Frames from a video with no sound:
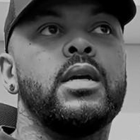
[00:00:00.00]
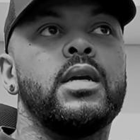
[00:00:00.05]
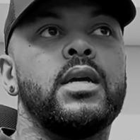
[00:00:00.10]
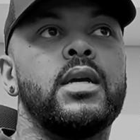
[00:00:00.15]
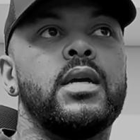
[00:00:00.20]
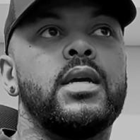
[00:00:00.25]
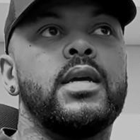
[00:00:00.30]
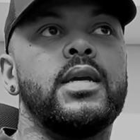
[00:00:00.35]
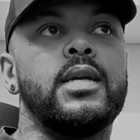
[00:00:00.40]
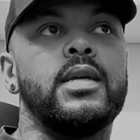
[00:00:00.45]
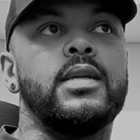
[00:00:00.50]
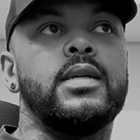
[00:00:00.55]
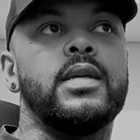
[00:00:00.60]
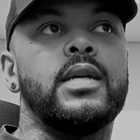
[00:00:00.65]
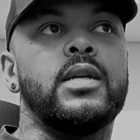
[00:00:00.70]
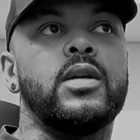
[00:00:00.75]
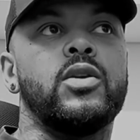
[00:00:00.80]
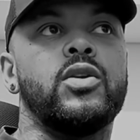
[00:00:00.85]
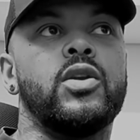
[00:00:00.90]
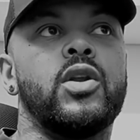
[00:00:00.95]
He
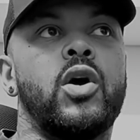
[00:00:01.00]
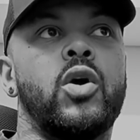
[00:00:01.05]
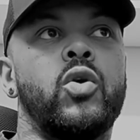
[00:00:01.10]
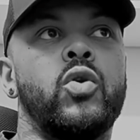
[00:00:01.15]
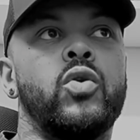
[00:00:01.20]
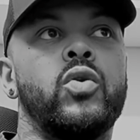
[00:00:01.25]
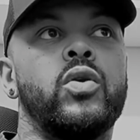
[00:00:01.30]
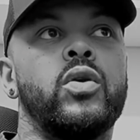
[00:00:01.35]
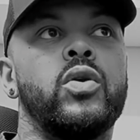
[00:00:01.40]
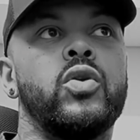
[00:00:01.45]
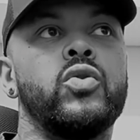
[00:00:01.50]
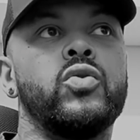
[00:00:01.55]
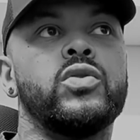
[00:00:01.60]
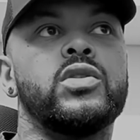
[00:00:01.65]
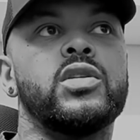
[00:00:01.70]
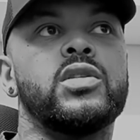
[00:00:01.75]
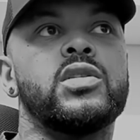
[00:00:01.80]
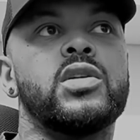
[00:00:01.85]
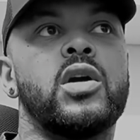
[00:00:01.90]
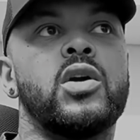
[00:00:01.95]
didn't know who to
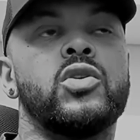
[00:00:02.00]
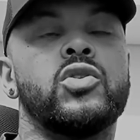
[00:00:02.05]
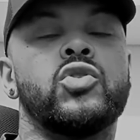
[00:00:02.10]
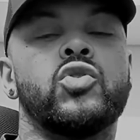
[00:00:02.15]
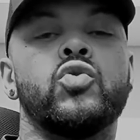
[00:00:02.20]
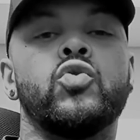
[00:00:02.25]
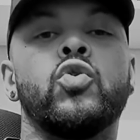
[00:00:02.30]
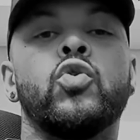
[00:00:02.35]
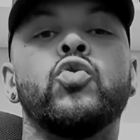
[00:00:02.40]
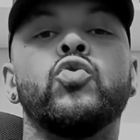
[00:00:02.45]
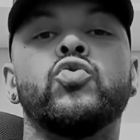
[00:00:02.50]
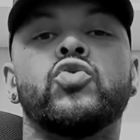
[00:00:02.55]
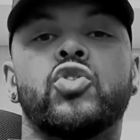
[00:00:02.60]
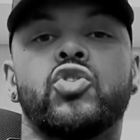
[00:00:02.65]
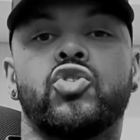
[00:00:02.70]
turn to, who to